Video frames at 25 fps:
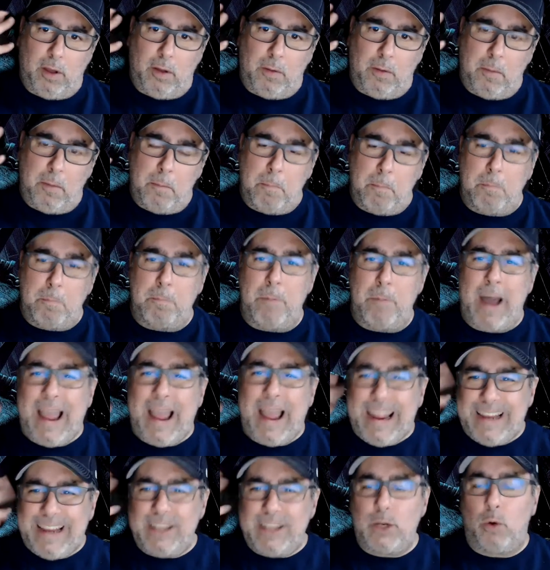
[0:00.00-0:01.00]

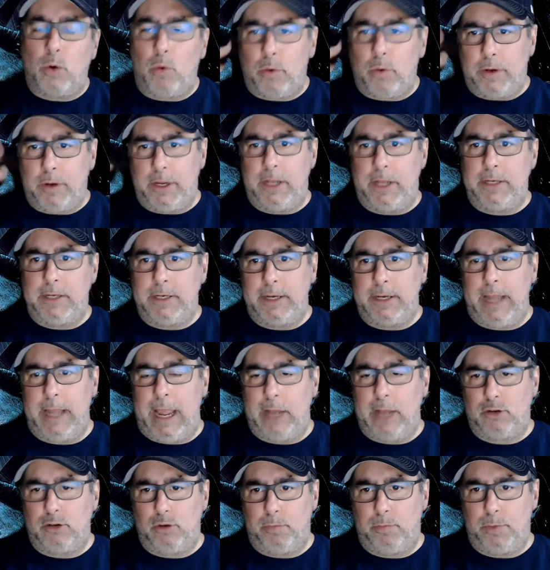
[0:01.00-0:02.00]
mind-oriented
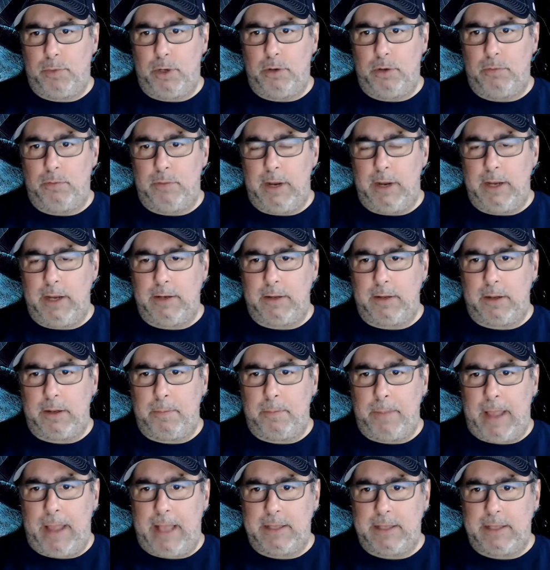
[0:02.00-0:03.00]
attribute, right? The
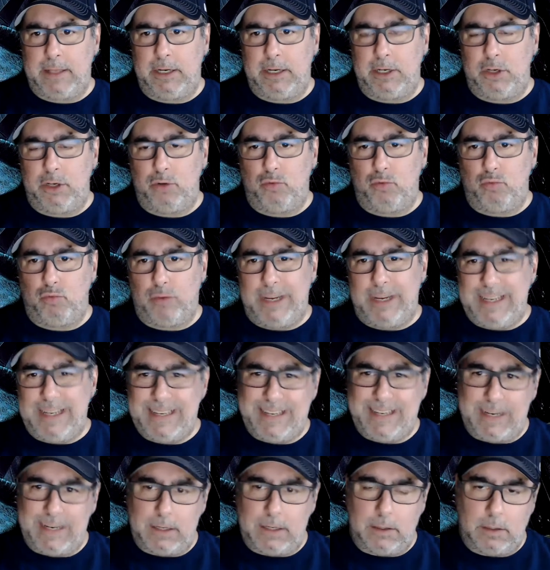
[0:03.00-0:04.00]
capacity to
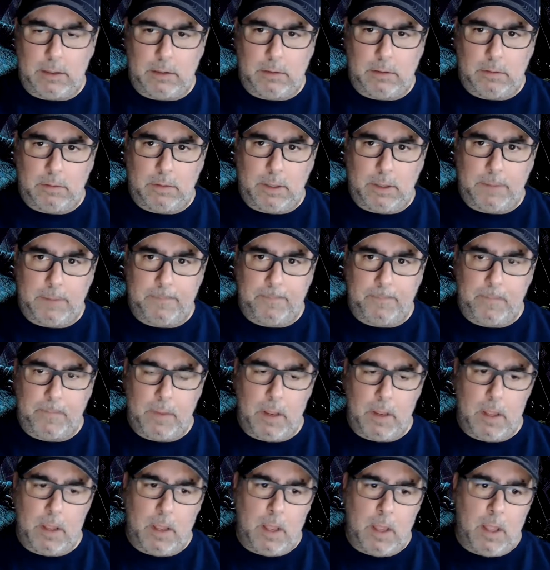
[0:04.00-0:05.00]
reason,
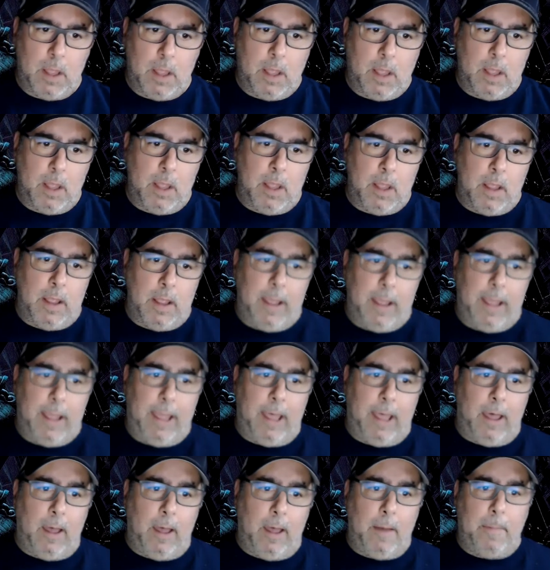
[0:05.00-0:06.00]

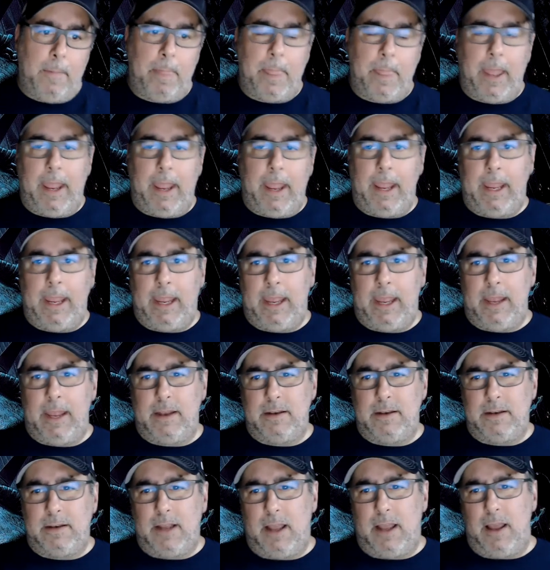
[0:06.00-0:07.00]
right?
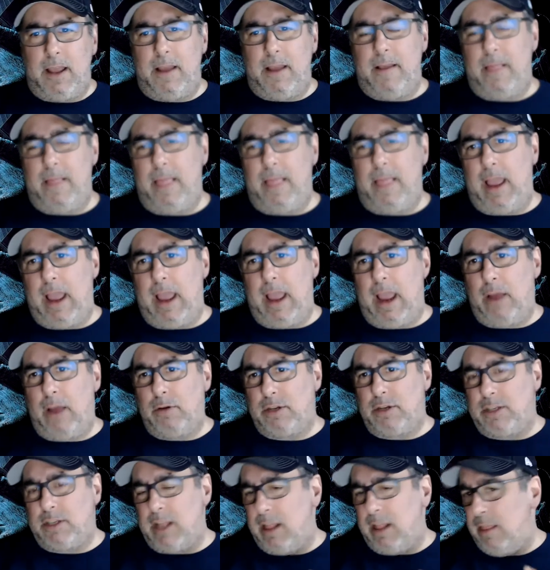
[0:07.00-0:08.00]
And
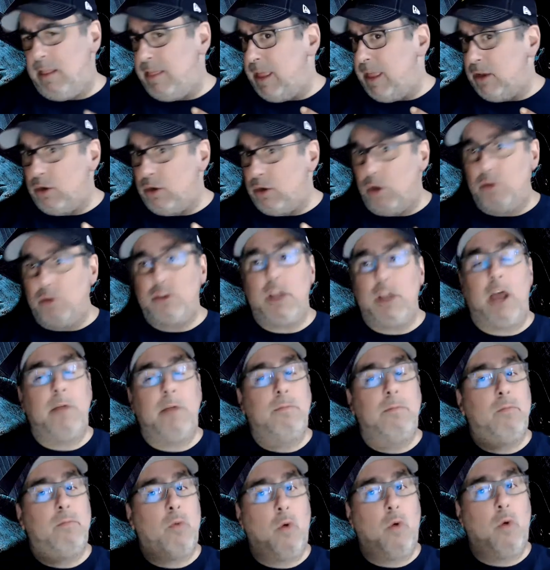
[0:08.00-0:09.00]
Aristotle then goes
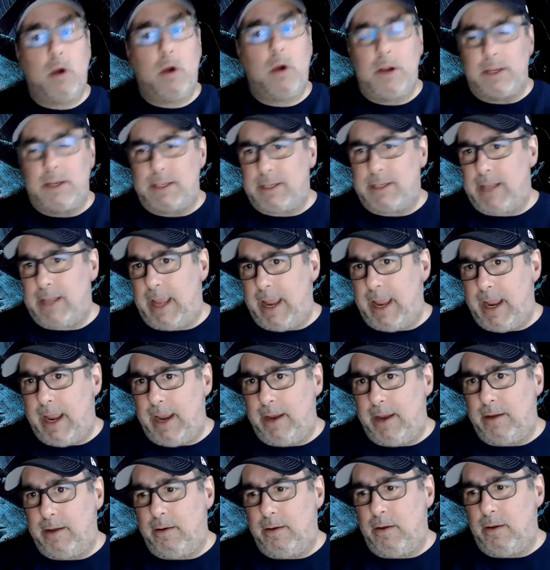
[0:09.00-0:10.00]
on more to
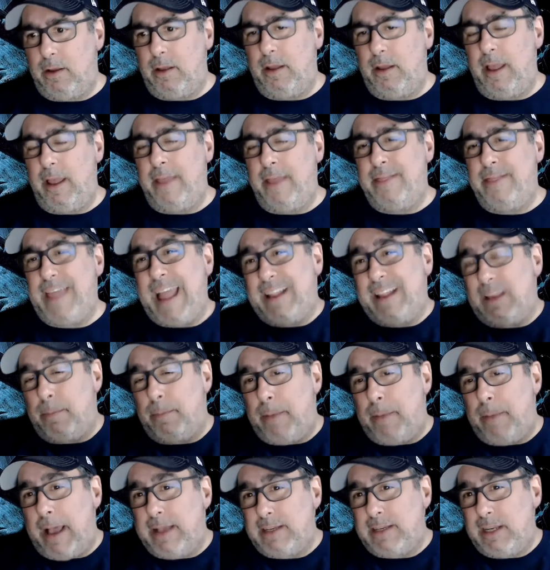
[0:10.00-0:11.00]
say, and that
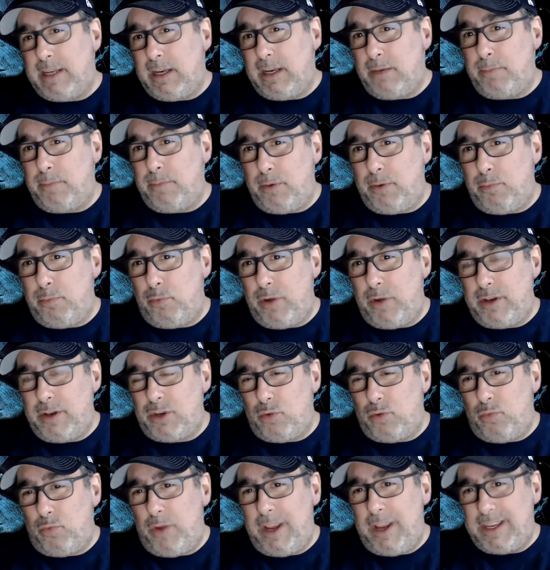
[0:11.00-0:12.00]
capacity
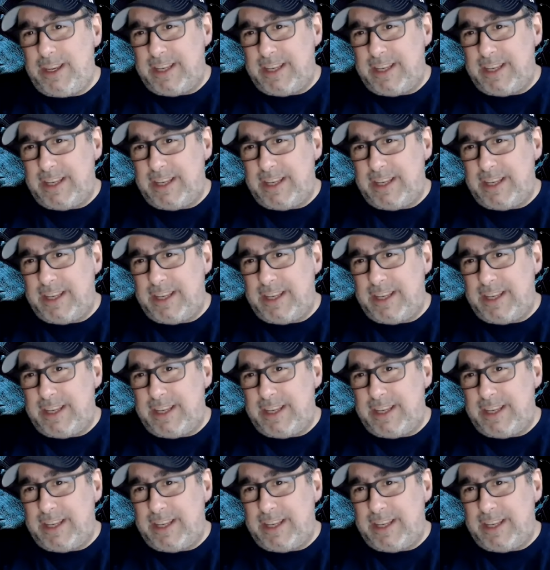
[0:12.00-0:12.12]
to reason